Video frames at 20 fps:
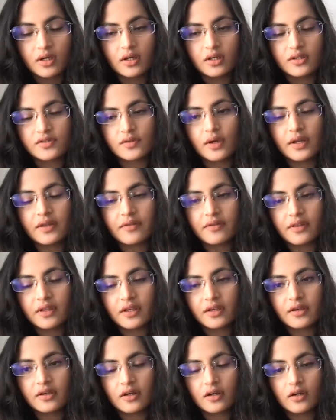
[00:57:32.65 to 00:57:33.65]
So I
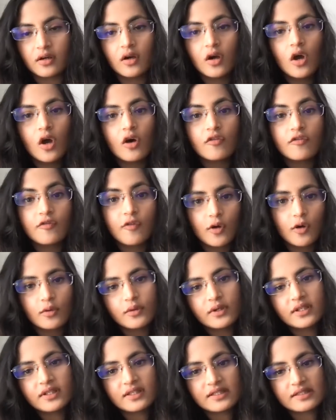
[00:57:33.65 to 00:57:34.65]
think
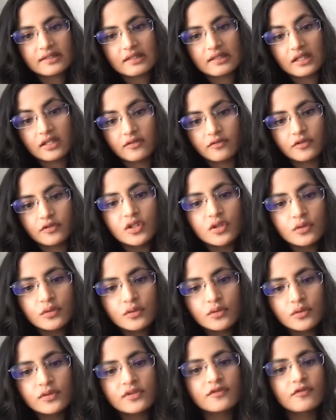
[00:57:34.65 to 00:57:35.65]
following these kind of
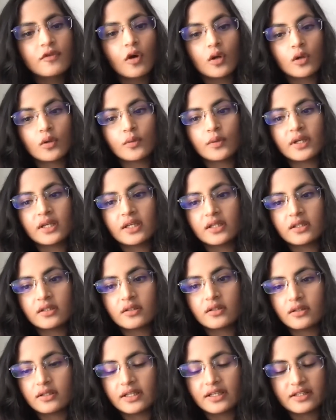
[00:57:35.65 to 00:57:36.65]
news, following
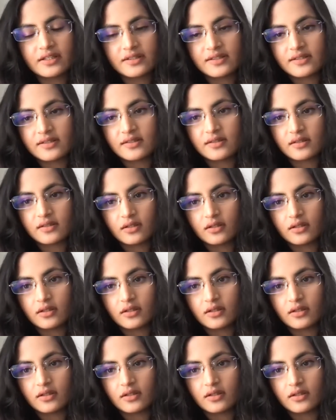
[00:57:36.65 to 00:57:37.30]
the latest